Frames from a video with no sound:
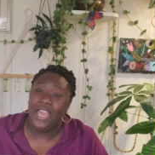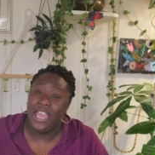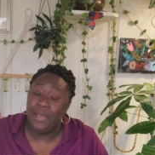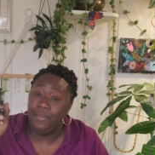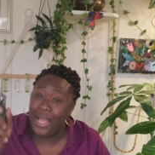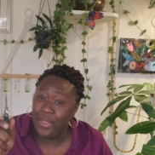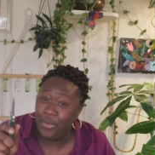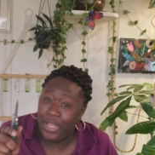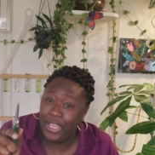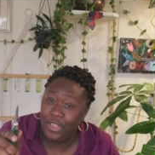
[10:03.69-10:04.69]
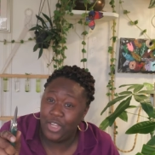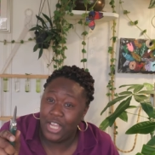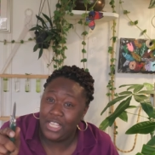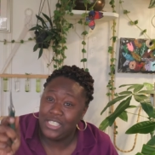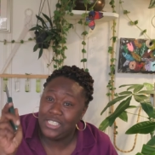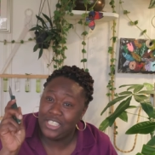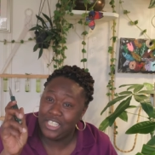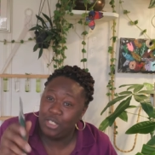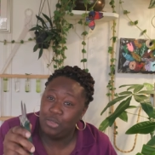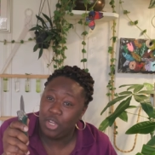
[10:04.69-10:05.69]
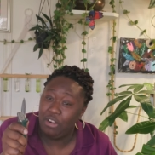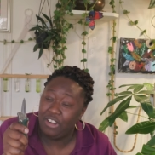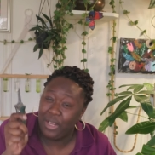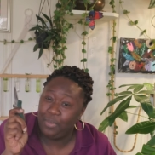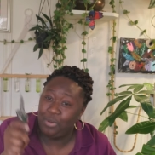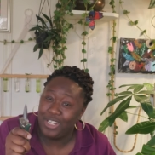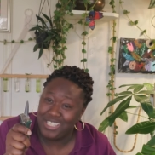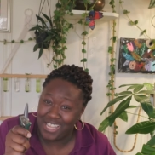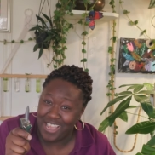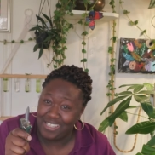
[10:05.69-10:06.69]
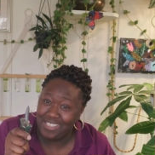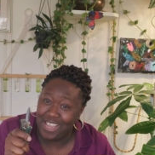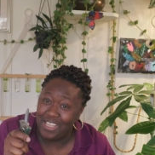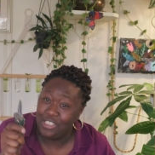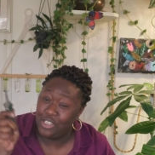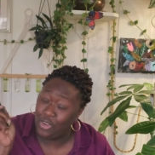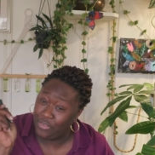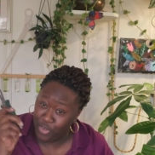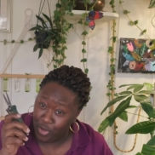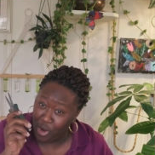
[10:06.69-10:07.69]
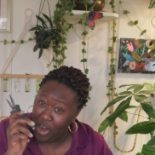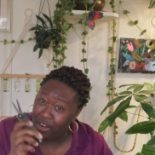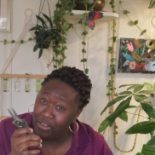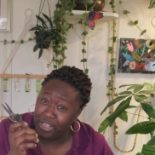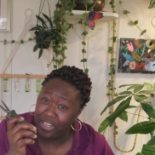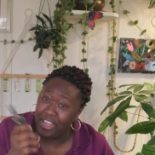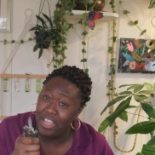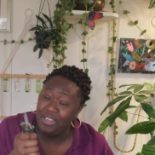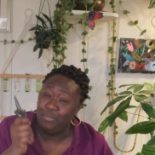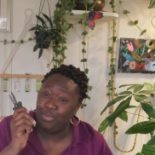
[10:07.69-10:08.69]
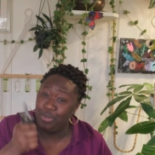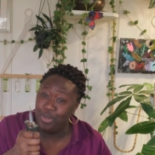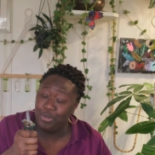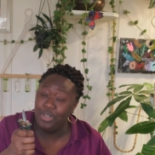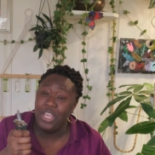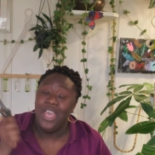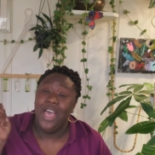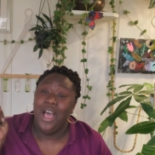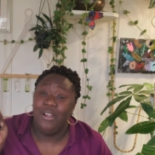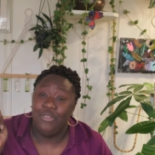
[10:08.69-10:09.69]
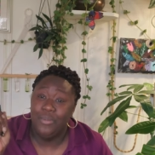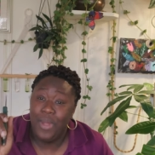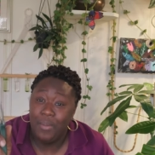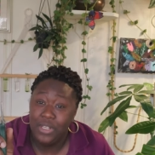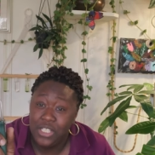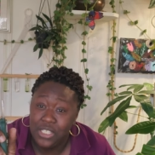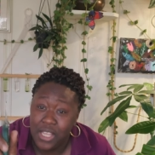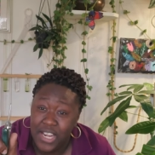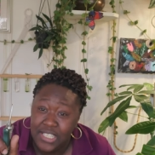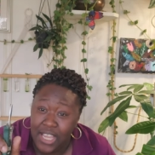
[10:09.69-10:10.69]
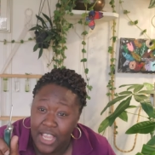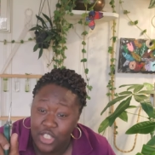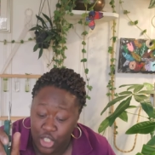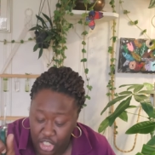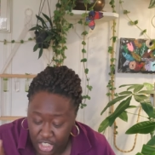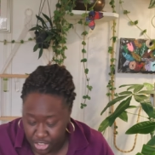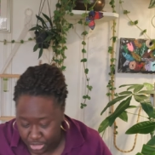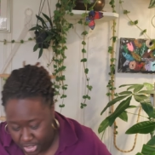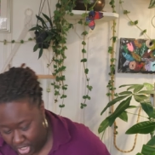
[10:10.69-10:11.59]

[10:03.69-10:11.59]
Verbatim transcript: And by the way, you guys, these was already pre-sanitized. So if you are going to cut and prune, remember to sanitize your shears.